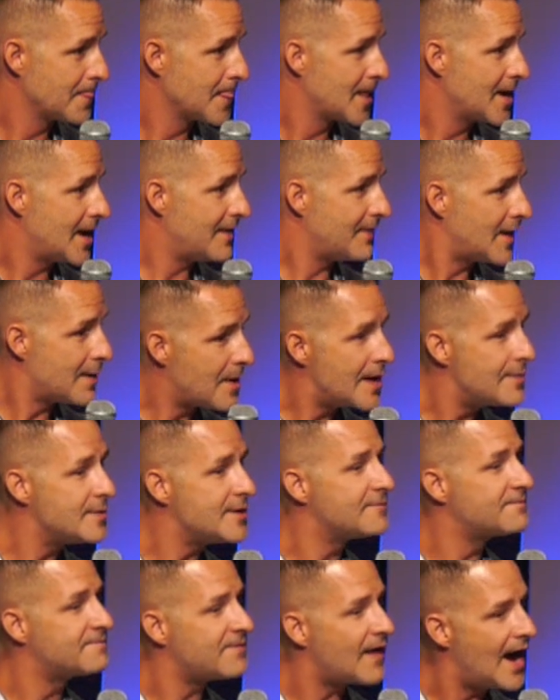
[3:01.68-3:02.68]
And they may be
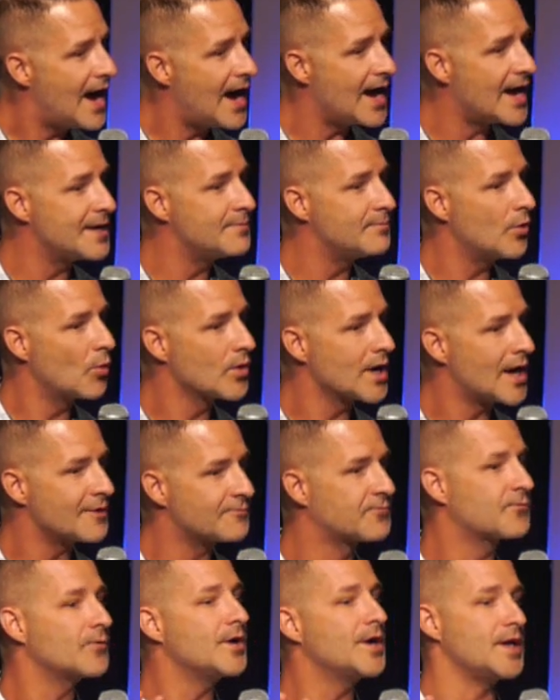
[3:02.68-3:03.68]
fine, but we're not
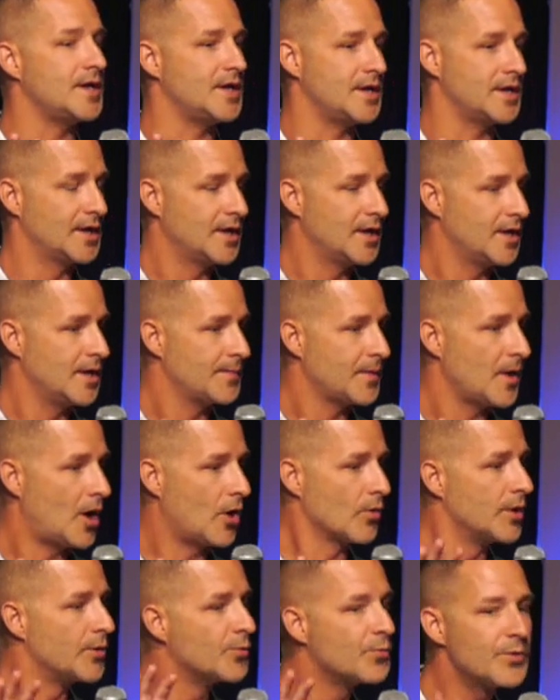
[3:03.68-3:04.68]
free. Are
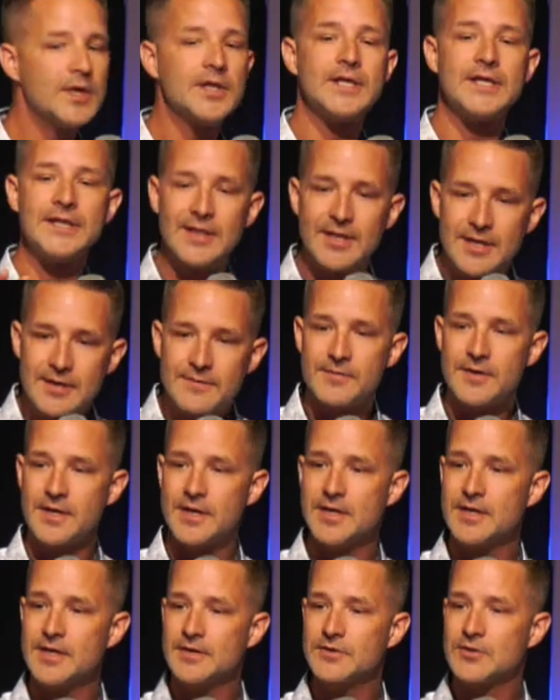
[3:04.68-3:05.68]
we really
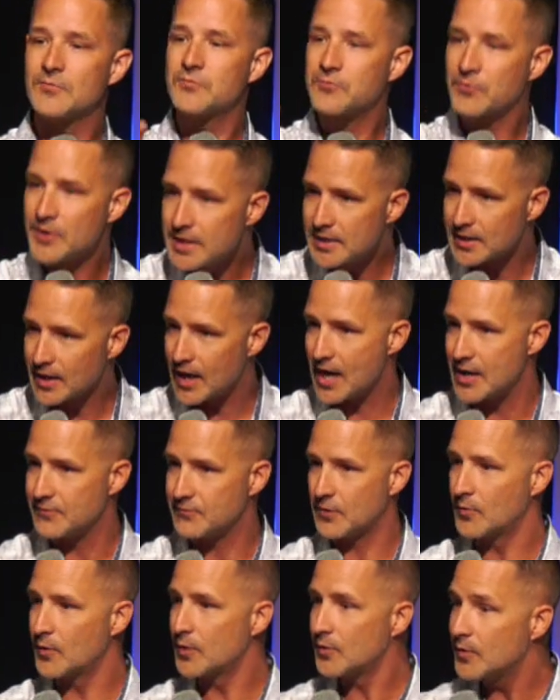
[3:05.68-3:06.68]
living the free life?
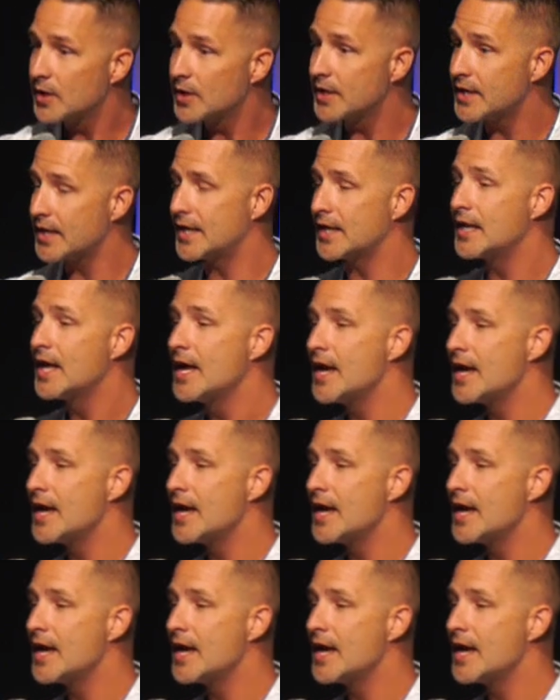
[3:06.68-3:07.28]
Are we really in it?